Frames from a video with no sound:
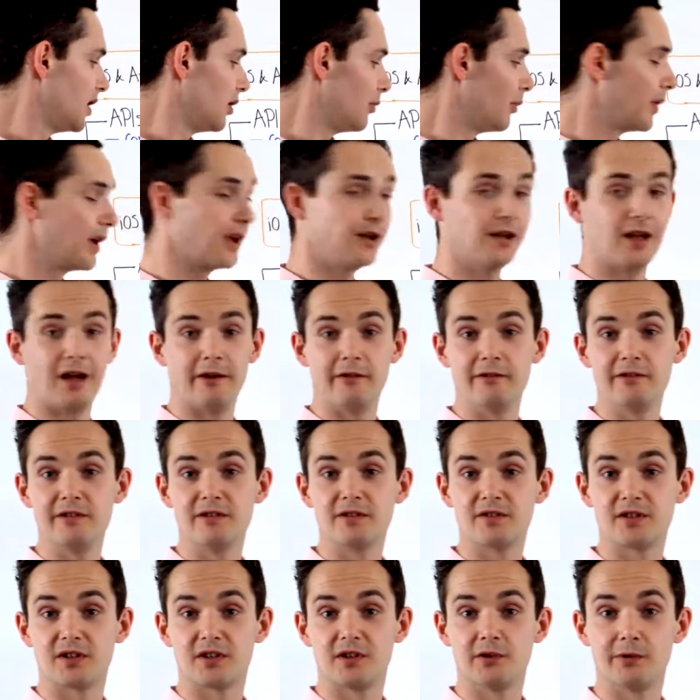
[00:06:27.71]
we allow
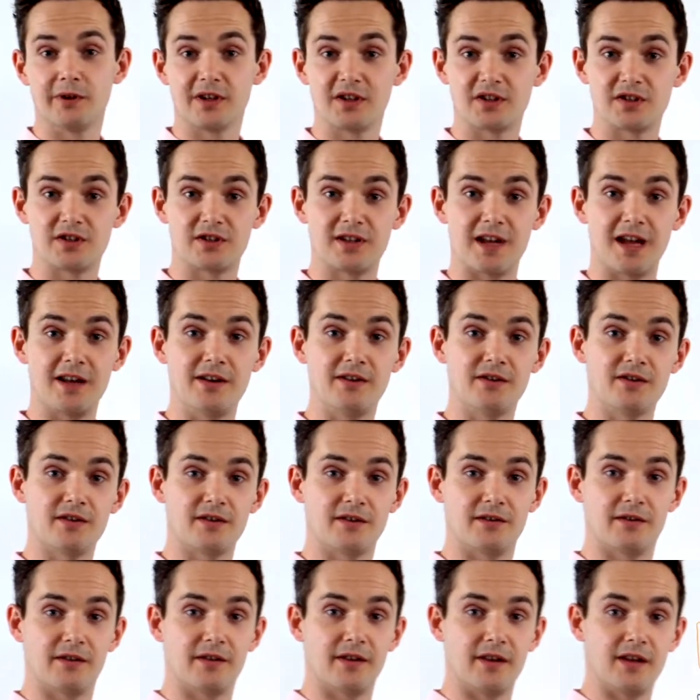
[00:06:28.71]
you to
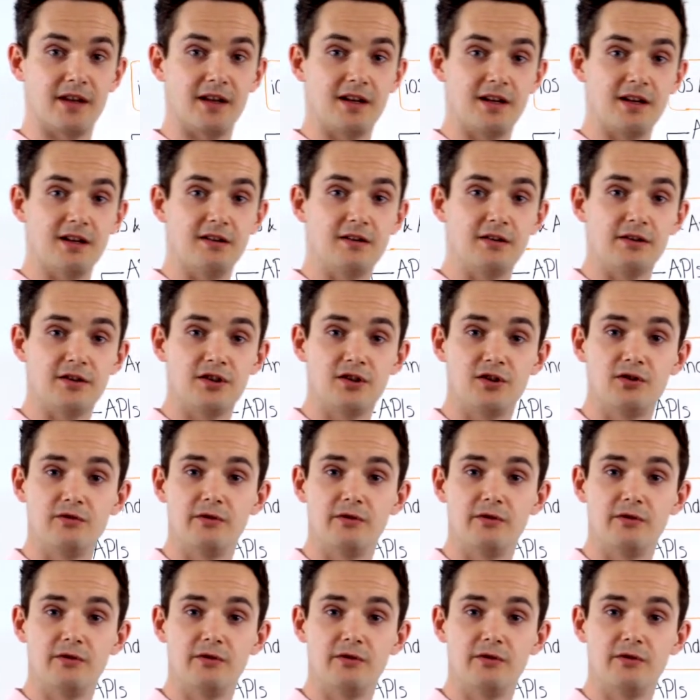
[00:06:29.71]
extend the